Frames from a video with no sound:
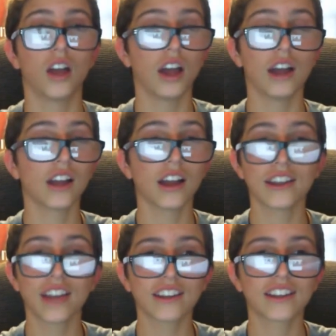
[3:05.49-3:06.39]

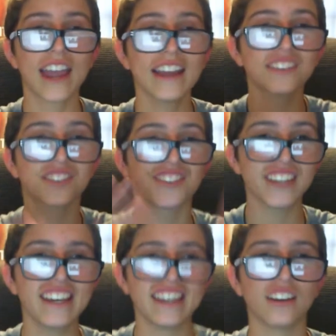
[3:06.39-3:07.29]
I can't
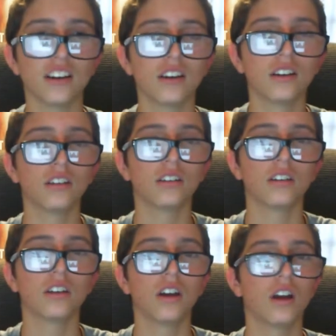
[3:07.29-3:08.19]
see.
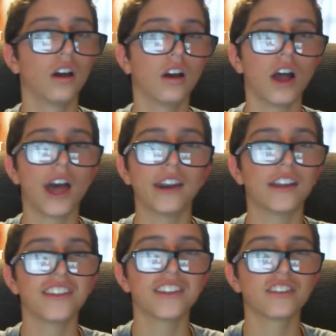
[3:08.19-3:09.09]
This